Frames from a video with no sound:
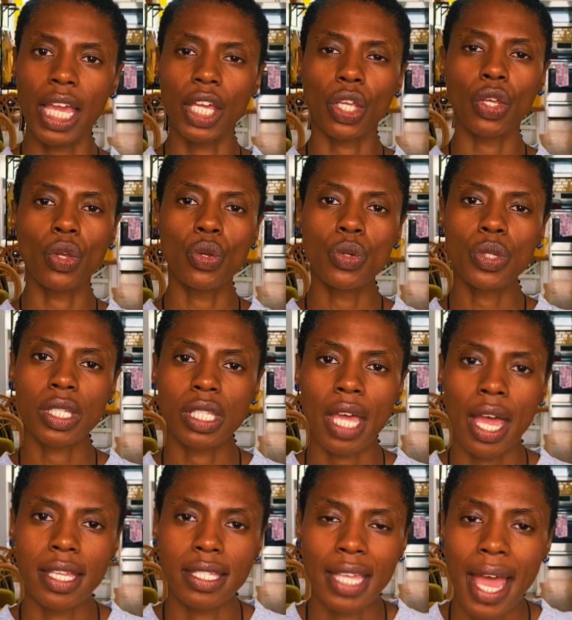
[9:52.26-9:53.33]
Use
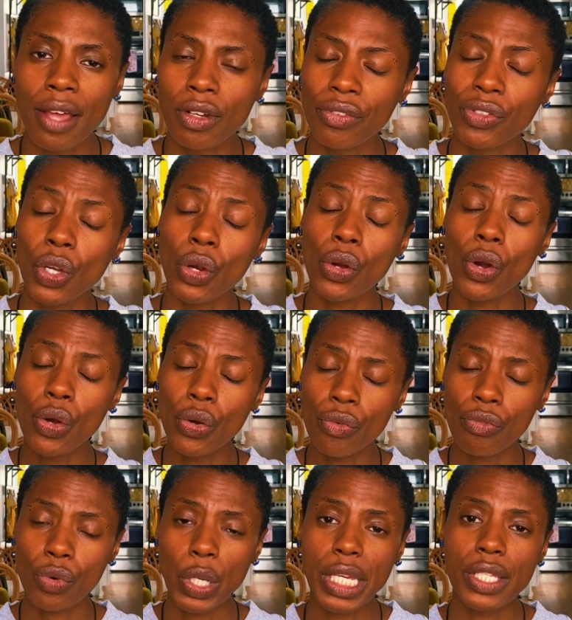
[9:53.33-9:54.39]
that sound of your own
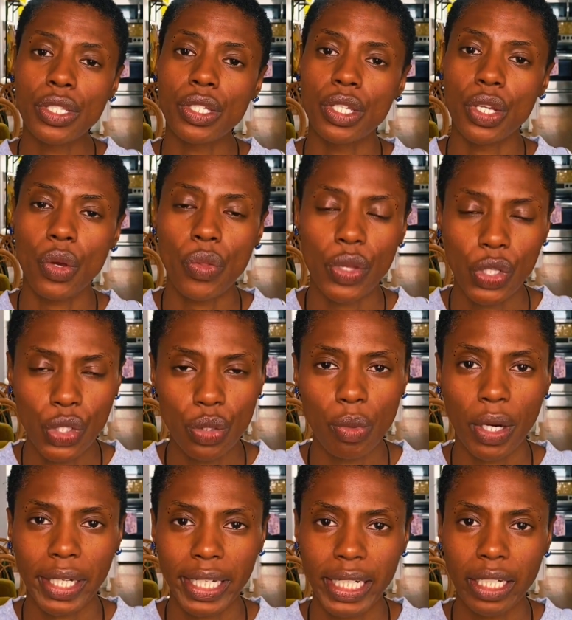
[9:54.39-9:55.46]
voice to know that you
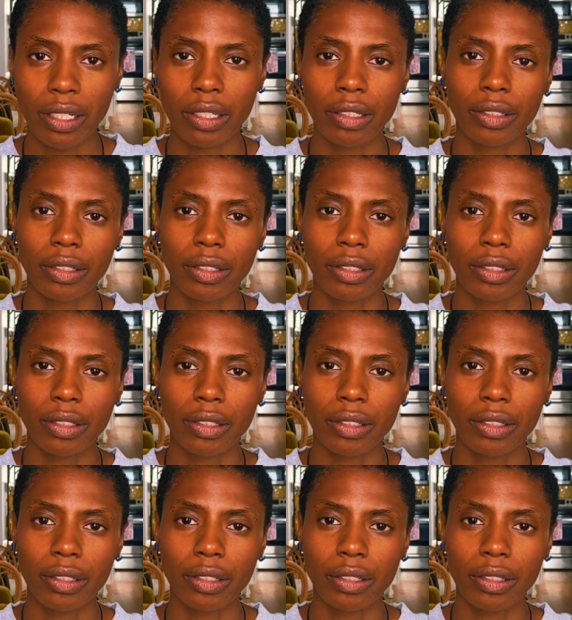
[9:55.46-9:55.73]
are here